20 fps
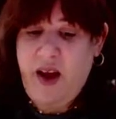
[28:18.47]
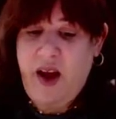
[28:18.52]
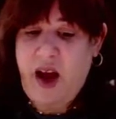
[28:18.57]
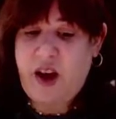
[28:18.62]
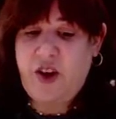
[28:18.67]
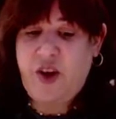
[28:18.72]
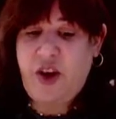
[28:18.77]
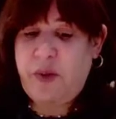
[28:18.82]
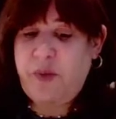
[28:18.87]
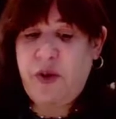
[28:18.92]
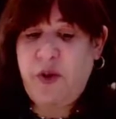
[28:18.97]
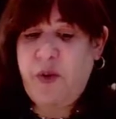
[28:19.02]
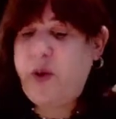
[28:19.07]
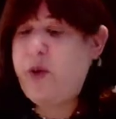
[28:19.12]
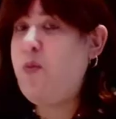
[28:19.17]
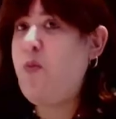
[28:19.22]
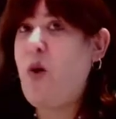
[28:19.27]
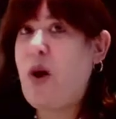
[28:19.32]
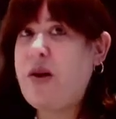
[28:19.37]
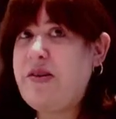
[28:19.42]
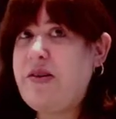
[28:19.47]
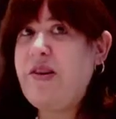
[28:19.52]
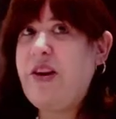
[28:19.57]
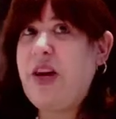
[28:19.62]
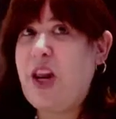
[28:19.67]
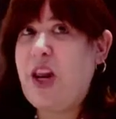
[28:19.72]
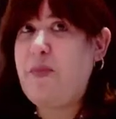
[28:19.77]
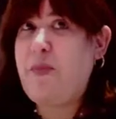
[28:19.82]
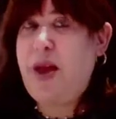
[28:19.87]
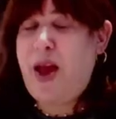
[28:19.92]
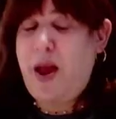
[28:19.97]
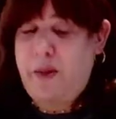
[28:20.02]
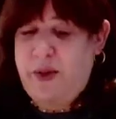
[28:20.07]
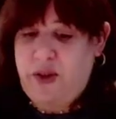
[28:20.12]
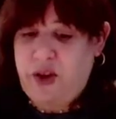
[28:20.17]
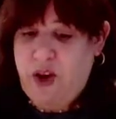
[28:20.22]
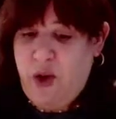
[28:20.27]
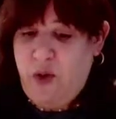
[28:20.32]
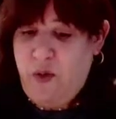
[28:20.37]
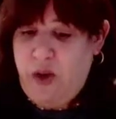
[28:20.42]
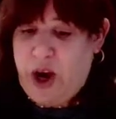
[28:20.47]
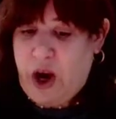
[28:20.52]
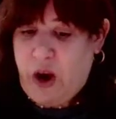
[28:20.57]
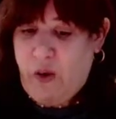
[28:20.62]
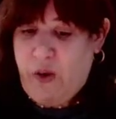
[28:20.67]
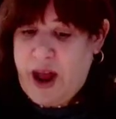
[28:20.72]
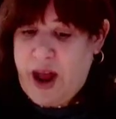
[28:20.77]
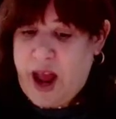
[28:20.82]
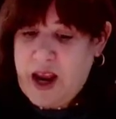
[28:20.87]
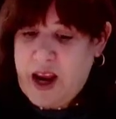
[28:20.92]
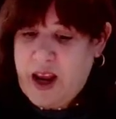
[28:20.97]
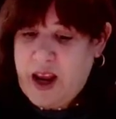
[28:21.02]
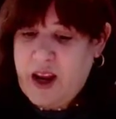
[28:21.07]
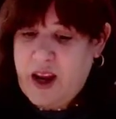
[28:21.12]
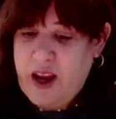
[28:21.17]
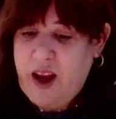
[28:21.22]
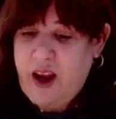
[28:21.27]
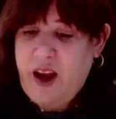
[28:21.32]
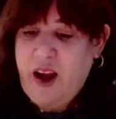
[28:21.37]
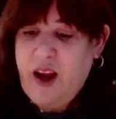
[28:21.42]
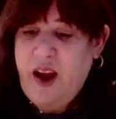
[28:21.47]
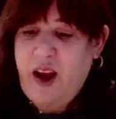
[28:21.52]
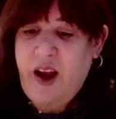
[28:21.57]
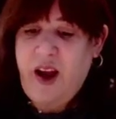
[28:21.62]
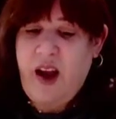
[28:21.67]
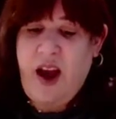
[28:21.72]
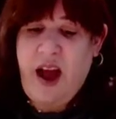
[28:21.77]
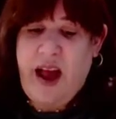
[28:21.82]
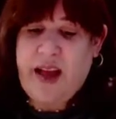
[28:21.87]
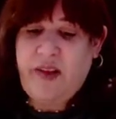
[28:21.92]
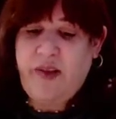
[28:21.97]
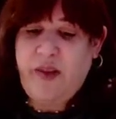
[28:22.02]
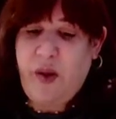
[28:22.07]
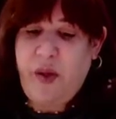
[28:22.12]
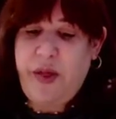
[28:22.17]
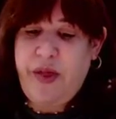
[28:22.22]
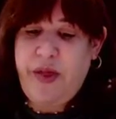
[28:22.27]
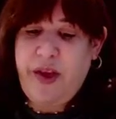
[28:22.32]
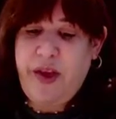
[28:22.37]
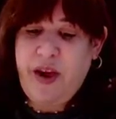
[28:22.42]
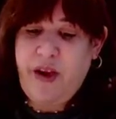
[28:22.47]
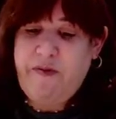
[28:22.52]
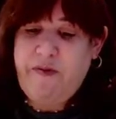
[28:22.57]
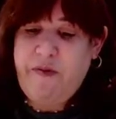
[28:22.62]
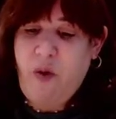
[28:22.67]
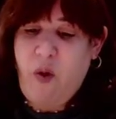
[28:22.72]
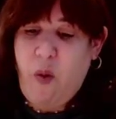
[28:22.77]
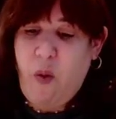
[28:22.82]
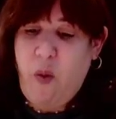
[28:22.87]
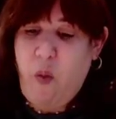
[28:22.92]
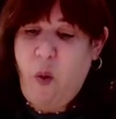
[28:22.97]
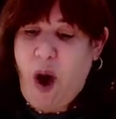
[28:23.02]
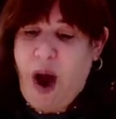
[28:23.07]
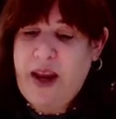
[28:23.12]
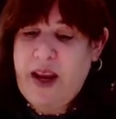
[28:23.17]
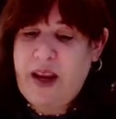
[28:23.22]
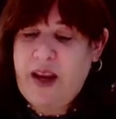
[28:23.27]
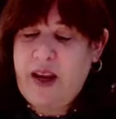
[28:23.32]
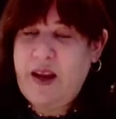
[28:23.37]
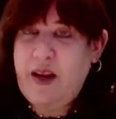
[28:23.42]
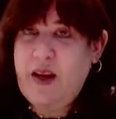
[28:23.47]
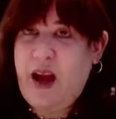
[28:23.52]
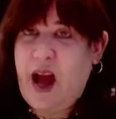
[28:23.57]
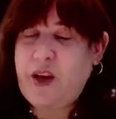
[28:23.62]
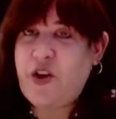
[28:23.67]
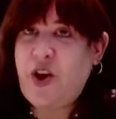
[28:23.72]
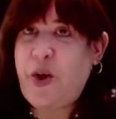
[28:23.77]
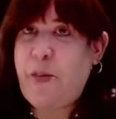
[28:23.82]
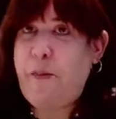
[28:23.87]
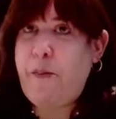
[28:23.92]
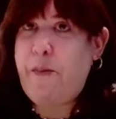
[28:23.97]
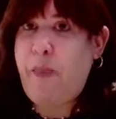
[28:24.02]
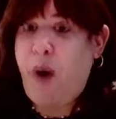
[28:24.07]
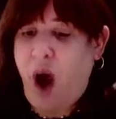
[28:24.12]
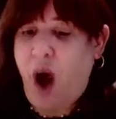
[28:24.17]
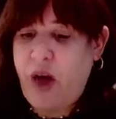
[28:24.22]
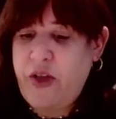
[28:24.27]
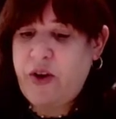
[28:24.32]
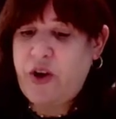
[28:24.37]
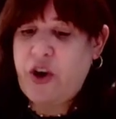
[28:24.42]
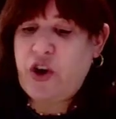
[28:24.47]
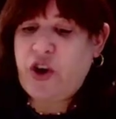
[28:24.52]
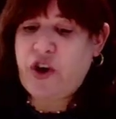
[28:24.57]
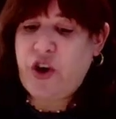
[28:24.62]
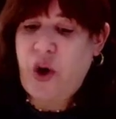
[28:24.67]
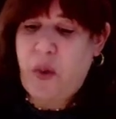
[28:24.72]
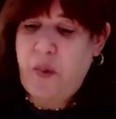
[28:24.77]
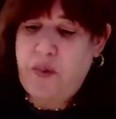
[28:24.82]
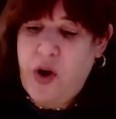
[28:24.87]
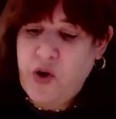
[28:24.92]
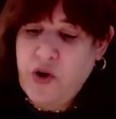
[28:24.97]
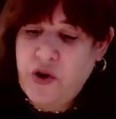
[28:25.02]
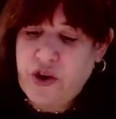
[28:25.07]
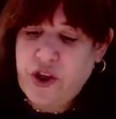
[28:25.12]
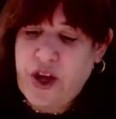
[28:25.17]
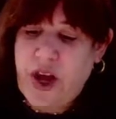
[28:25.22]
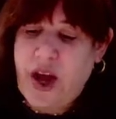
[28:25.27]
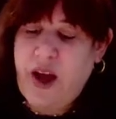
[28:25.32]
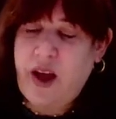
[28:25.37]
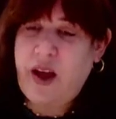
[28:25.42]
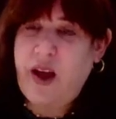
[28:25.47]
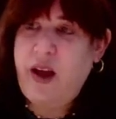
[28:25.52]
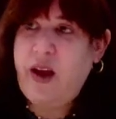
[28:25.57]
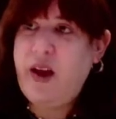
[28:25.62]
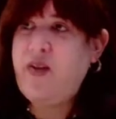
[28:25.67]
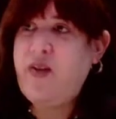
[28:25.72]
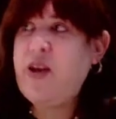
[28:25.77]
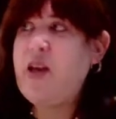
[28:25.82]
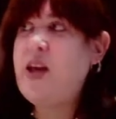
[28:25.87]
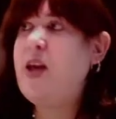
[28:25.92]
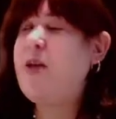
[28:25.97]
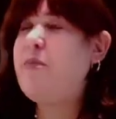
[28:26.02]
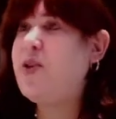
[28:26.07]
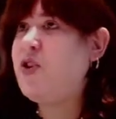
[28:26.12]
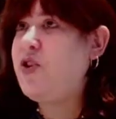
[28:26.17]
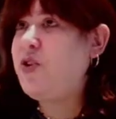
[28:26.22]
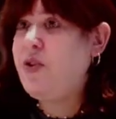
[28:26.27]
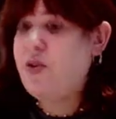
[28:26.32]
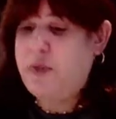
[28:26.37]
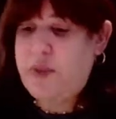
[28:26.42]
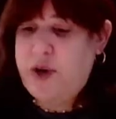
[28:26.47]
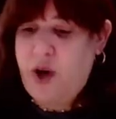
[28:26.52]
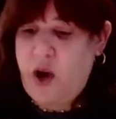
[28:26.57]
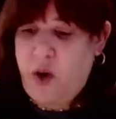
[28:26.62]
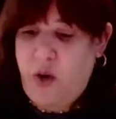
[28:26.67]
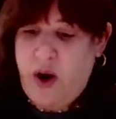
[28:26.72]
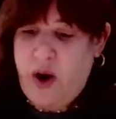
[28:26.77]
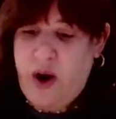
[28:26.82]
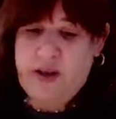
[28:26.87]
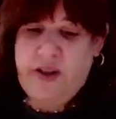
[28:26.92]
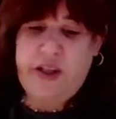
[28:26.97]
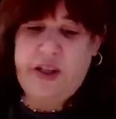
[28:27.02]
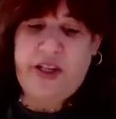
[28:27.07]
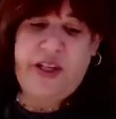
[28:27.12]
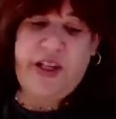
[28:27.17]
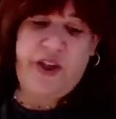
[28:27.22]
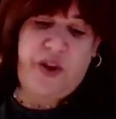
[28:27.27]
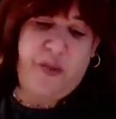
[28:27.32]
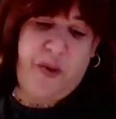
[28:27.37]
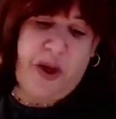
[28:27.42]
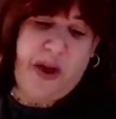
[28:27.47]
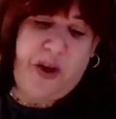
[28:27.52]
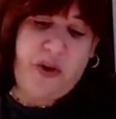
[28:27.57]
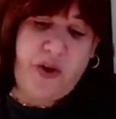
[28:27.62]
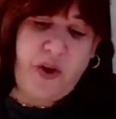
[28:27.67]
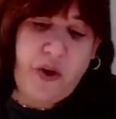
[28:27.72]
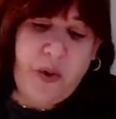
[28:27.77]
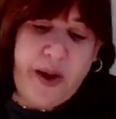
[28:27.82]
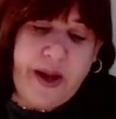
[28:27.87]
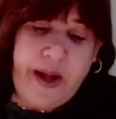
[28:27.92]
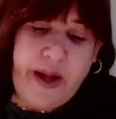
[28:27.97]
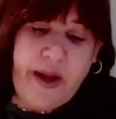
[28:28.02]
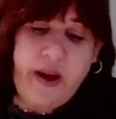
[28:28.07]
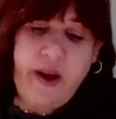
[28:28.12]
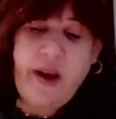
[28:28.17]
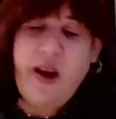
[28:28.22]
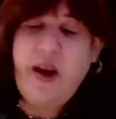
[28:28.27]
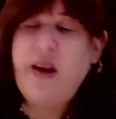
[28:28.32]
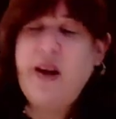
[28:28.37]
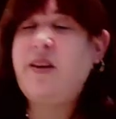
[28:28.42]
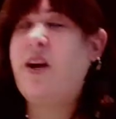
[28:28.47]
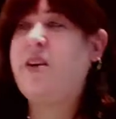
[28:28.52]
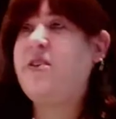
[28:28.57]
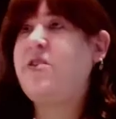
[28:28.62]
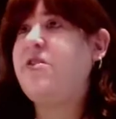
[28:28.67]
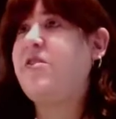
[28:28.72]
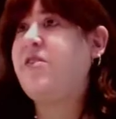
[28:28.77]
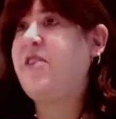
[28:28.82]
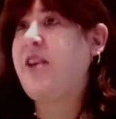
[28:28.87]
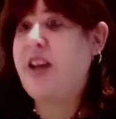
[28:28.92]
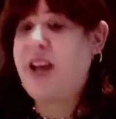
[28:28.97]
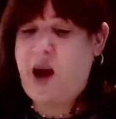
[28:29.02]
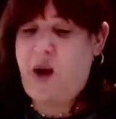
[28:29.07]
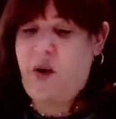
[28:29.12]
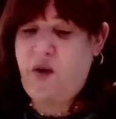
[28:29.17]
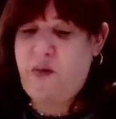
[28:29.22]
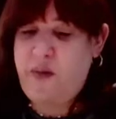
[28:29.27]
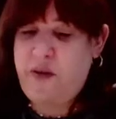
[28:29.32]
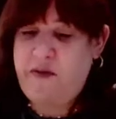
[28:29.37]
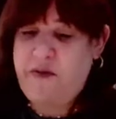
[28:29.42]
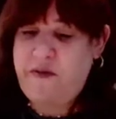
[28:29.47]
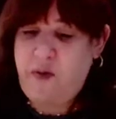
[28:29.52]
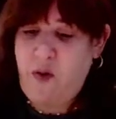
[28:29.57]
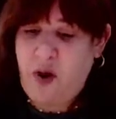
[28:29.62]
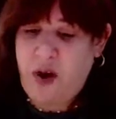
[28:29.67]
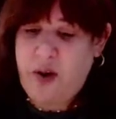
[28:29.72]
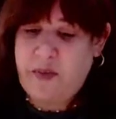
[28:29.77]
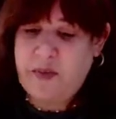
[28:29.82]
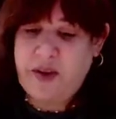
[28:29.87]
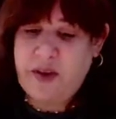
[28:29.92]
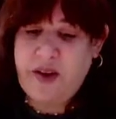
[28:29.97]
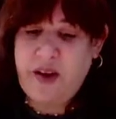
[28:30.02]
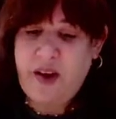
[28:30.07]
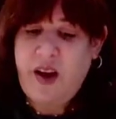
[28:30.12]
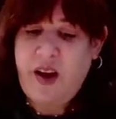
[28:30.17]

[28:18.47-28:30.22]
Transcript: Hashem knew he wasn't going to be able to recreate it. And so therefore, why did Hashem bother to show Moshe the image of the menorah, to teach him how to do it, to understand how it would be formed?